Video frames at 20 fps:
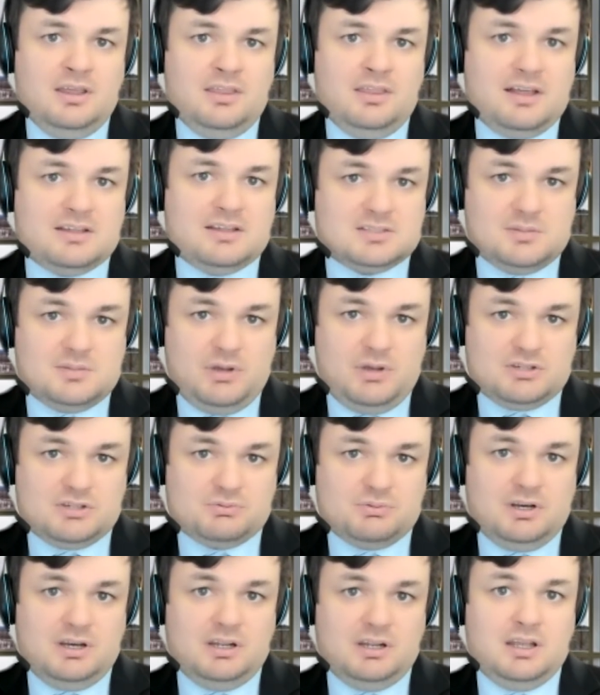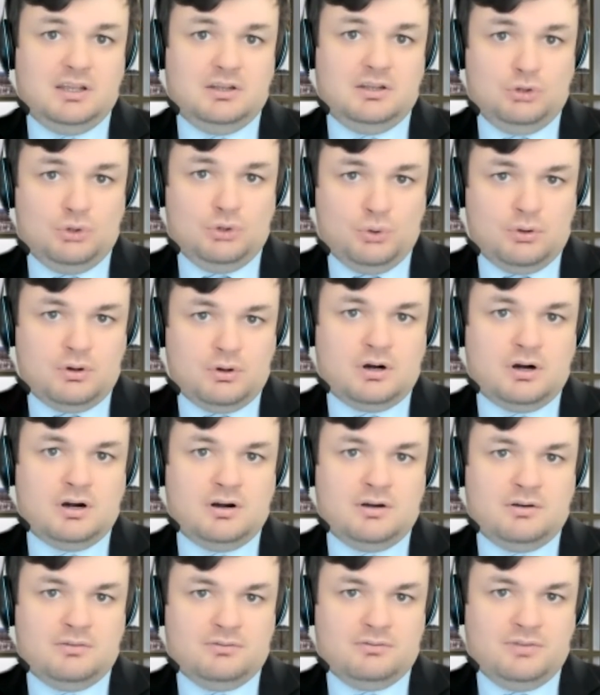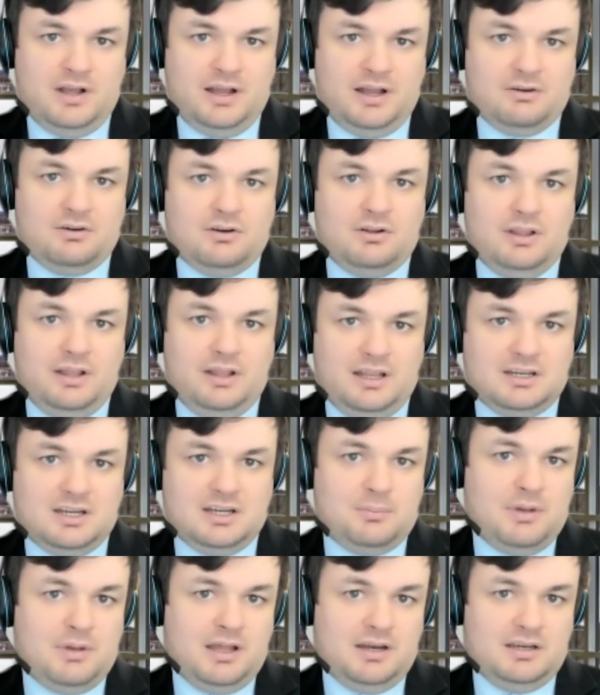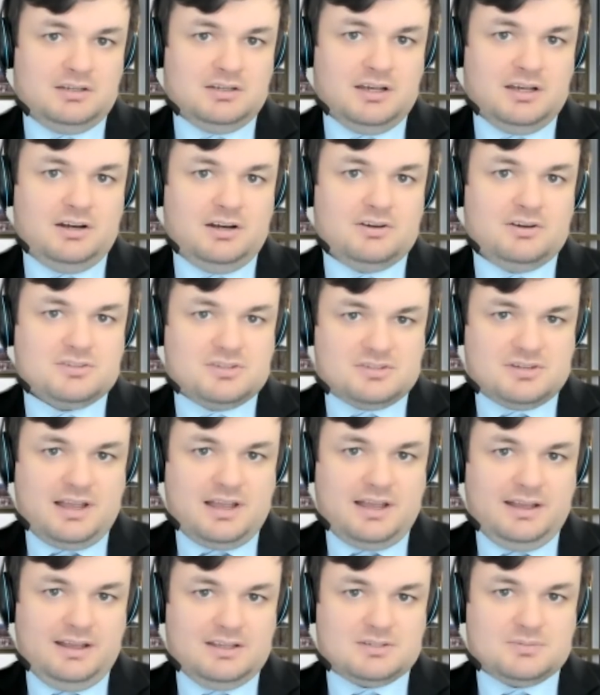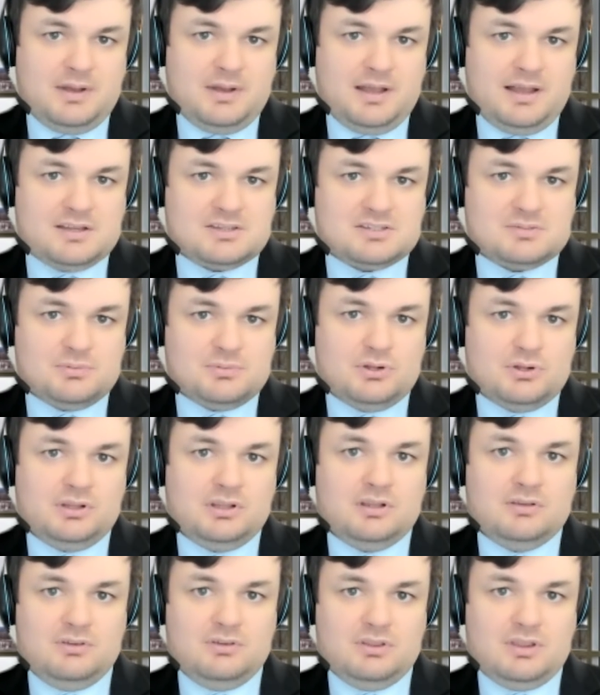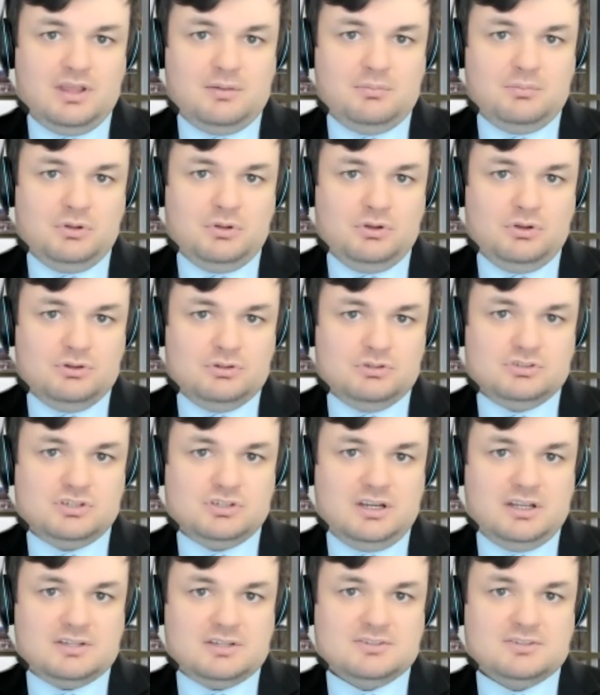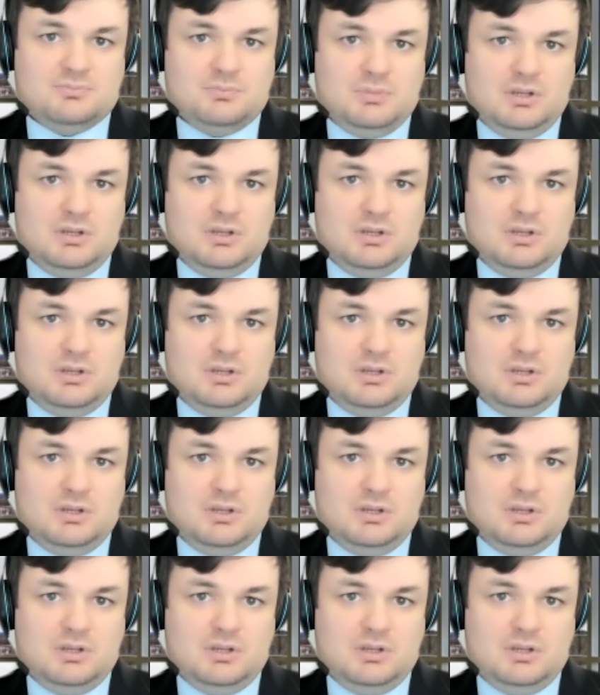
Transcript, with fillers: That's the best way to get your viral antibody titers as high as possible and give you that good chance of